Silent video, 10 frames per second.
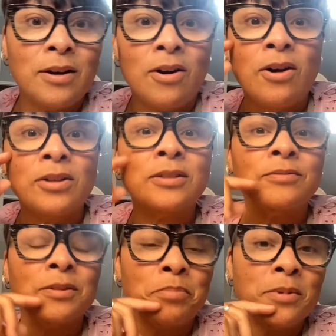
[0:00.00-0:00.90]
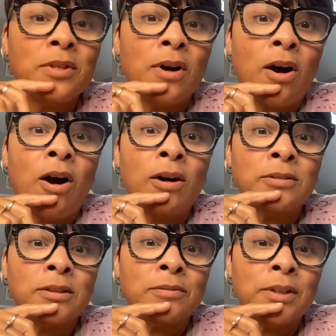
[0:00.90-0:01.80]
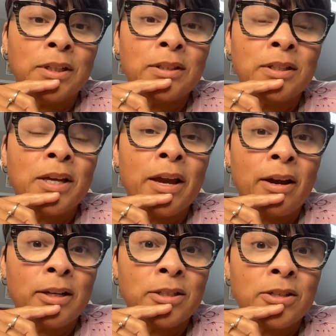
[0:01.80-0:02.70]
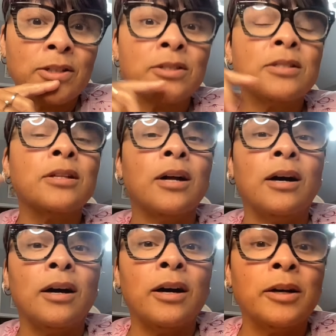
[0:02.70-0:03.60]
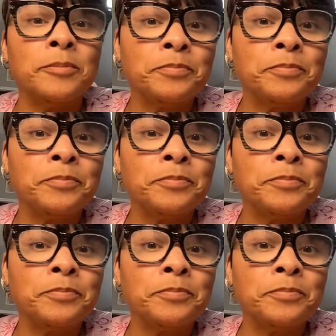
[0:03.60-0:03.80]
all of the all of the the characters uh,